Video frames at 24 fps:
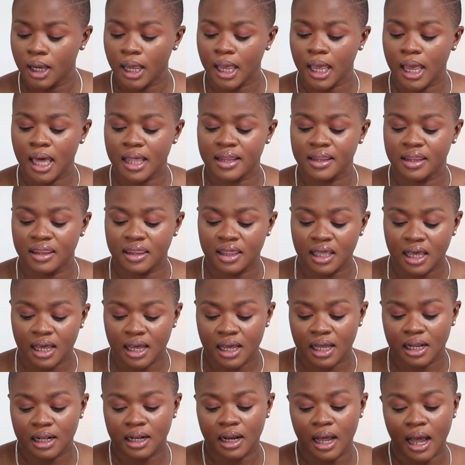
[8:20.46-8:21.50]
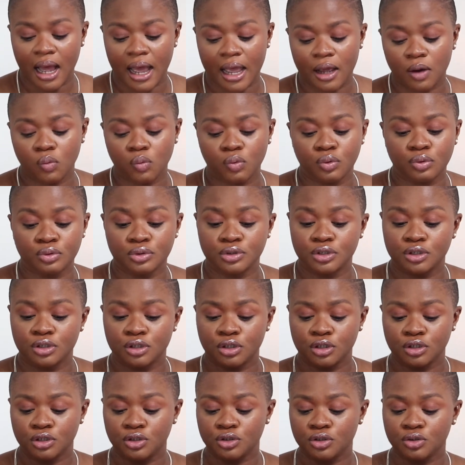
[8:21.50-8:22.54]
and then I would
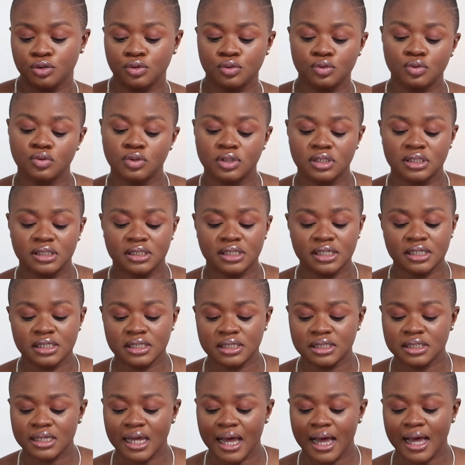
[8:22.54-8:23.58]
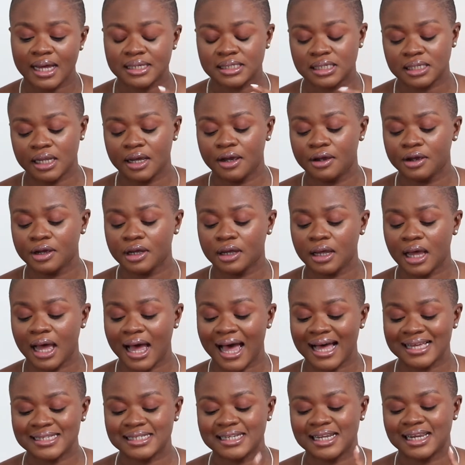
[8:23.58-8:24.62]
use this as a like,
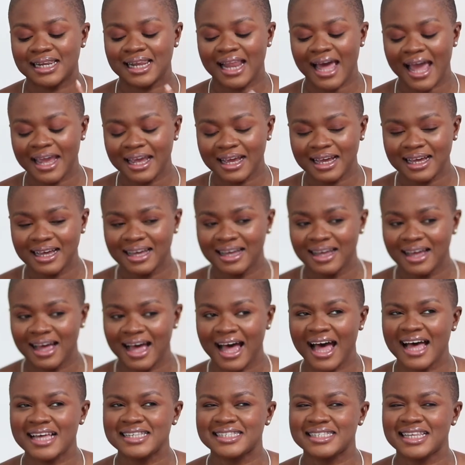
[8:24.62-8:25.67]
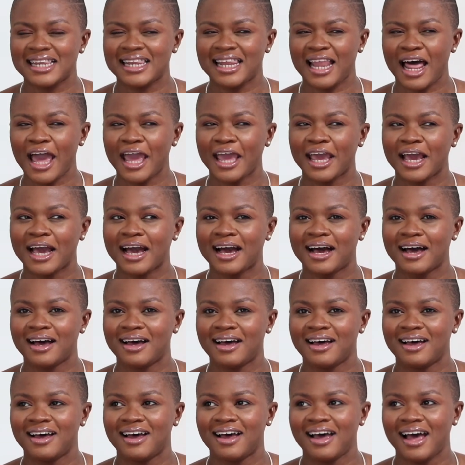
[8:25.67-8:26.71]
as a like, as a like,
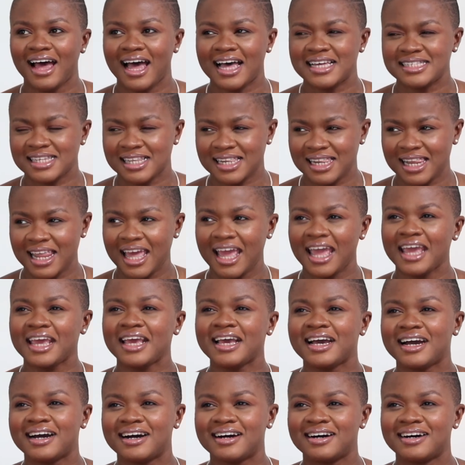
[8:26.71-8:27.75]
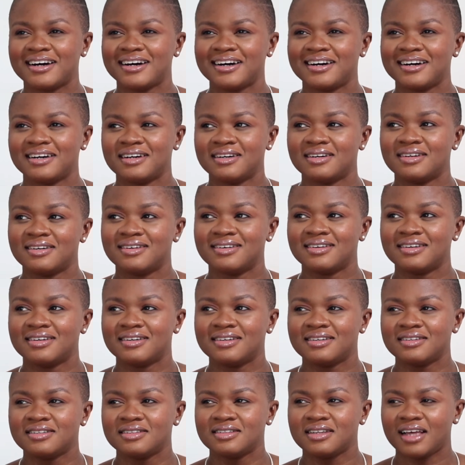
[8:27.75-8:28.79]
as a lake,
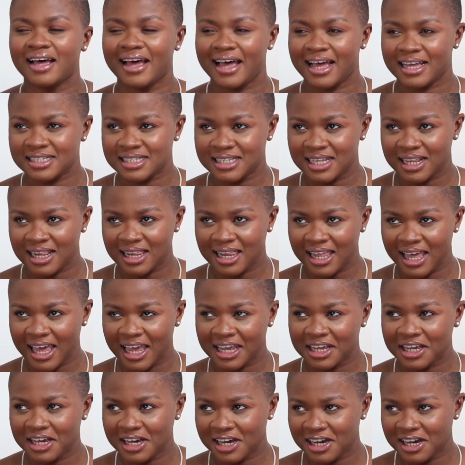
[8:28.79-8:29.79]
as a lake